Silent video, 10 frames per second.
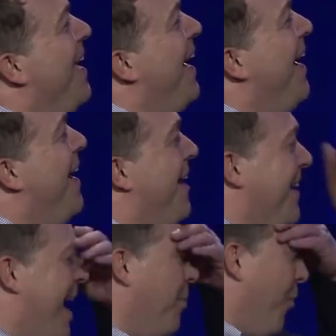Uh,
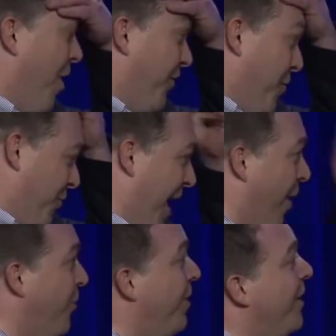Kepler also
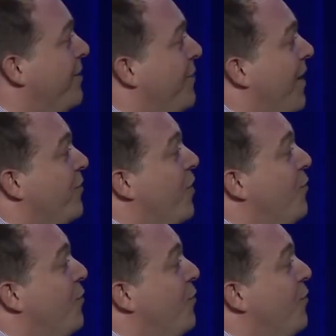found, has found so